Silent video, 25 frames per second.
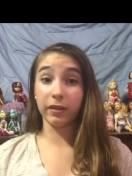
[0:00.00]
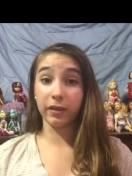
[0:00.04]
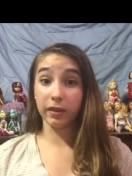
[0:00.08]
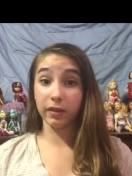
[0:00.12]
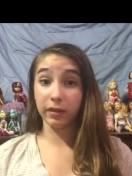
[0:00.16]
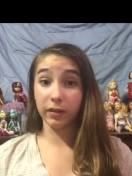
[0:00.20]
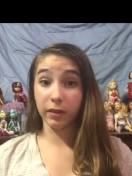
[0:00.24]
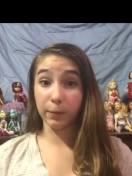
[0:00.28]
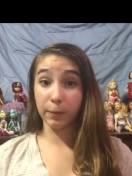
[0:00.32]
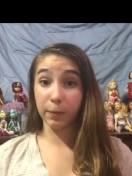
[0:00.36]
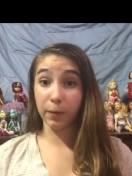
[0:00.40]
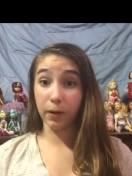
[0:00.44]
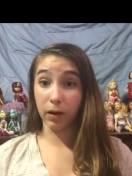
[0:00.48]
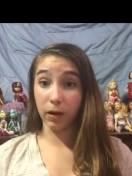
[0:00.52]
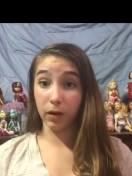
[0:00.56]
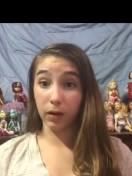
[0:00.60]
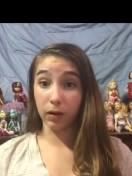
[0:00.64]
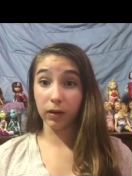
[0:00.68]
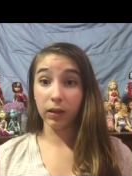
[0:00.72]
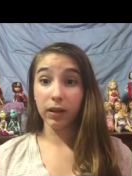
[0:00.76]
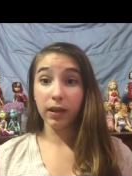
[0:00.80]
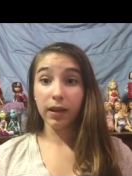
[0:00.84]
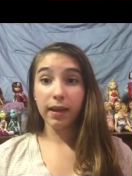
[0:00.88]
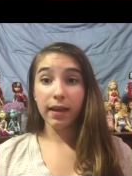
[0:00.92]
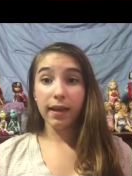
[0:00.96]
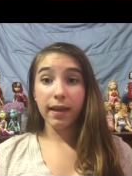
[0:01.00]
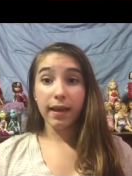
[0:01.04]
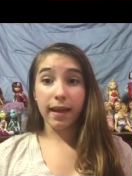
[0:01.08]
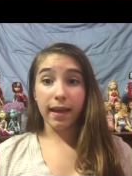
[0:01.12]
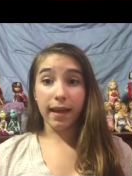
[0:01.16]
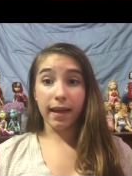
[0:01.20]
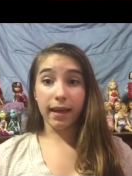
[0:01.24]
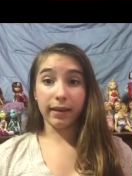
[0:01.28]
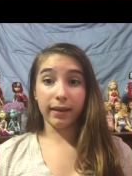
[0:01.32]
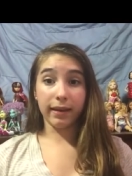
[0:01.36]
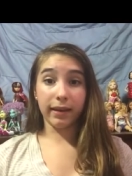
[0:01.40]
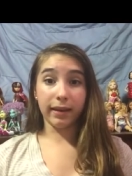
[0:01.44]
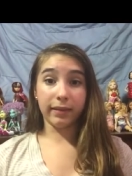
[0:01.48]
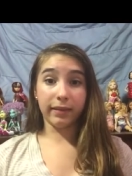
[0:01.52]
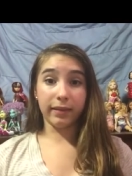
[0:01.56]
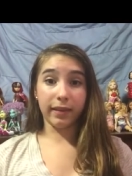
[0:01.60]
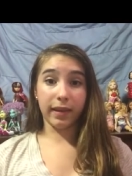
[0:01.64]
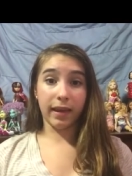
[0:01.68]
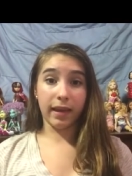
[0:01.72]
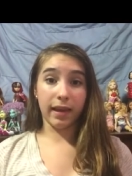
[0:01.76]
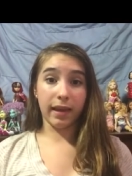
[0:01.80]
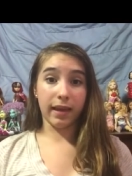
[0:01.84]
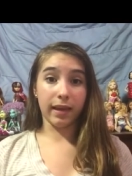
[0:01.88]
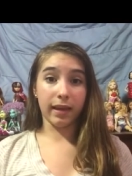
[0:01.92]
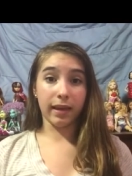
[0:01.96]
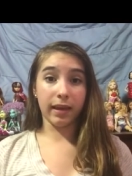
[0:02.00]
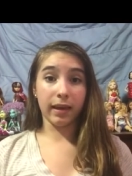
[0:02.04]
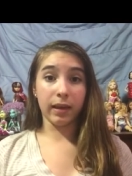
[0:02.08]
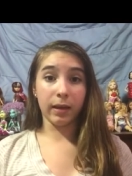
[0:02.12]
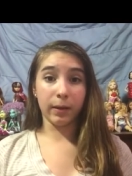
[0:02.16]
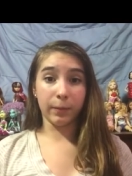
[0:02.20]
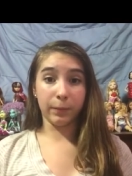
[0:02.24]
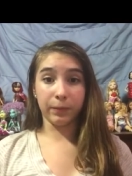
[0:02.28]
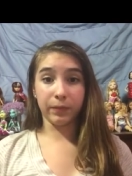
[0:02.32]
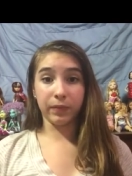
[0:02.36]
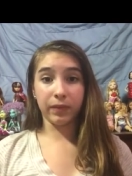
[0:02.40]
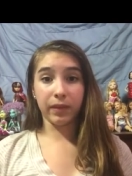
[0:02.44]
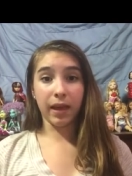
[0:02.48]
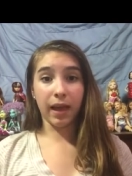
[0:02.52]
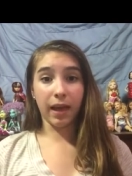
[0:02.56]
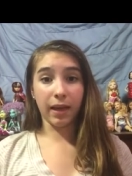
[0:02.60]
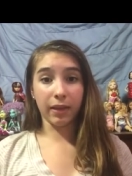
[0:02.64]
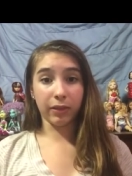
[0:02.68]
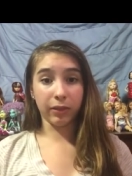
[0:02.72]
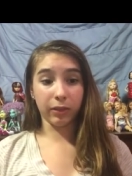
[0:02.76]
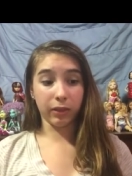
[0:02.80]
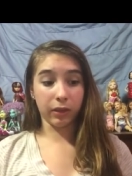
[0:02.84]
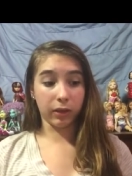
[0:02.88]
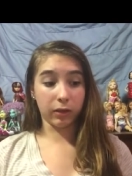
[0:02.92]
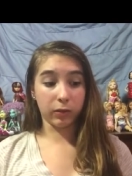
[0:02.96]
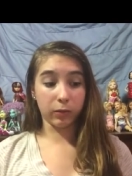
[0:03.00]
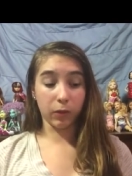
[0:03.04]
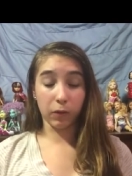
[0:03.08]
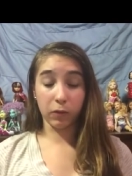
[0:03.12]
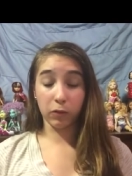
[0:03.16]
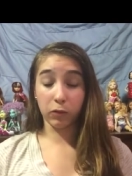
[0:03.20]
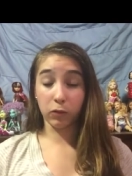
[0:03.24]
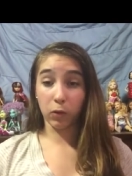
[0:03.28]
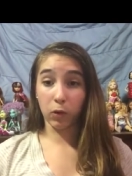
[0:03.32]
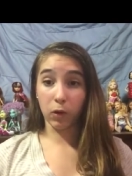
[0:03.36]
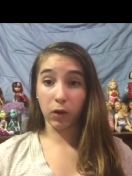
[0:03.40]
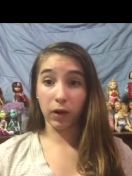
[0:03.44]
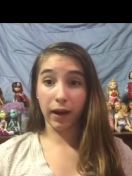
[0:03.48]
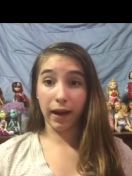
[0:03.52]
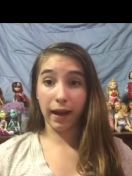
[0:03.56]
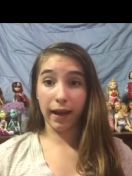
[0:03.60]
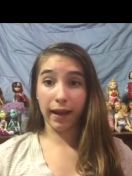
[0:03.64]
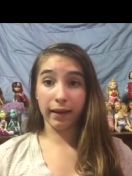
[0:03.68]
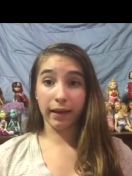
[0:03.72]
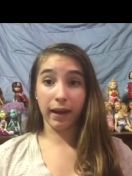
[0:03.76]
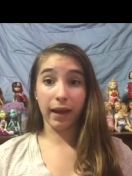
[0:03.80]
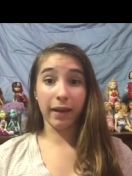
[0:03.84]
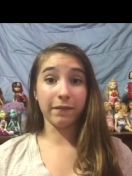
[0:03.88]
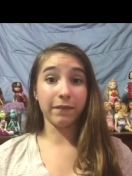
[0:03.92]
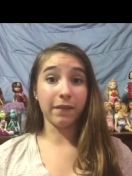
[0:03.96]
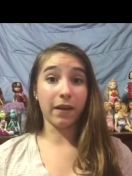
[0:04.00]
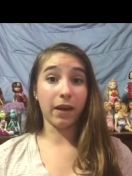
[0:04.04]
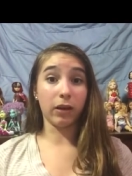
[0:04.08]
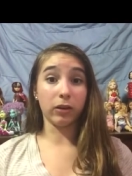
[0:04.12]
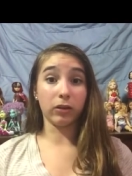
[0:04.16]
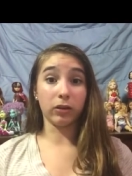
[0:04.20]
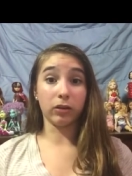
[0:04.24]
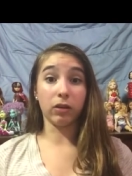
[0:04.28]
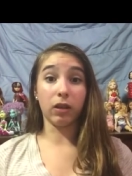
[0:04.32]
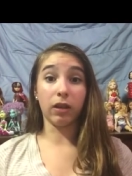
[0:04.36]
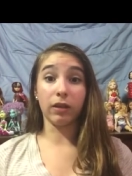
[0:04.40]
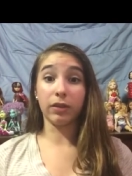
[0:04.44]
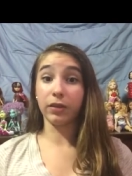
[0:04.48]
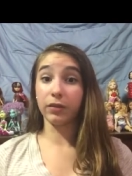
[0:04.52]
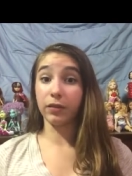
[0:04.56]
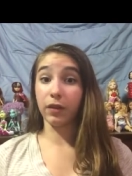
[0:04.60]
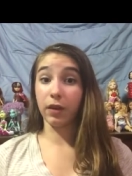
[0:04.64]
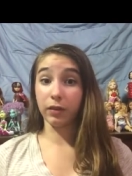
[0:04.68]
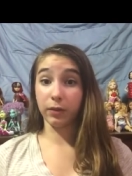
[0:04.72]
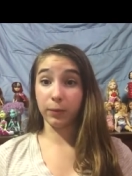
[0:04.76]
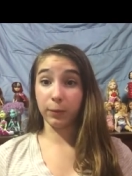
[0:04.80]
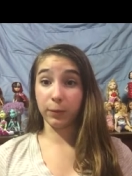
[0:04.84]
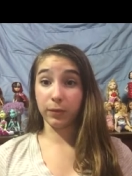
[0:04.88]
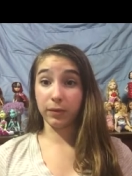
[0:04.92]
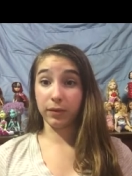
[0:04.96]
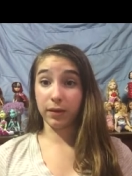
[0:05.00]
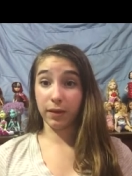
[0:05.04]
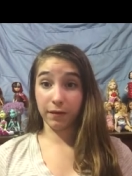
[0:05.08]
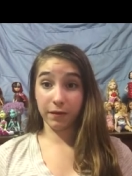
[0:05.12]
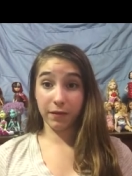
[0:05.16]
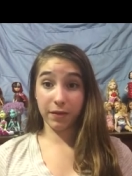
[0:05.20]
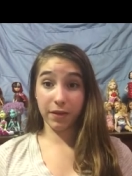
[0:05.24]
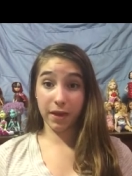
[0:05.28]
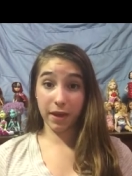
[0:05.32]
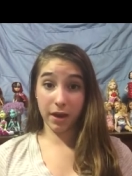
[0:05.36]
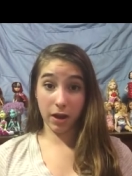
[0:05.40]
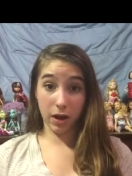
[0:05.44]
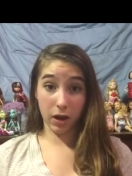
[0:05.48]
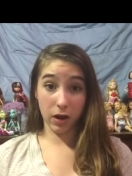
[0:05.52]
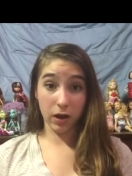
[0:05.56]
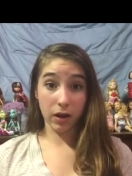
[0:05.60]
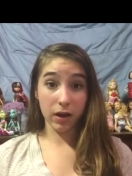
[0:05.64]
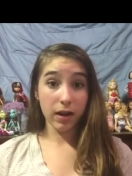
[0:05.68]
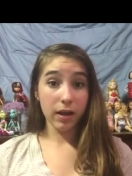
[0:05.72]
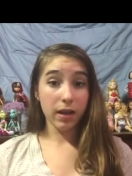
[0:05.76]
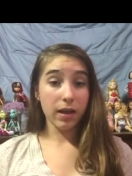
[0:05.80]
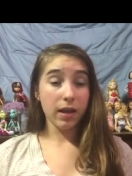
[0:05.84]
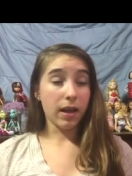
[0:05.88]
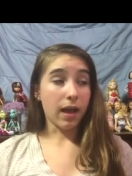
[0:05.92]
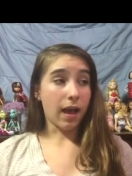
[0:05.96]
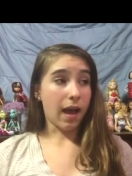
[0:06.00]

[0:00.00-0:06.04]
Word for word: Vincent de Paul, and it's a um, Catholic thrift store, and I found lots of awesome stuff there.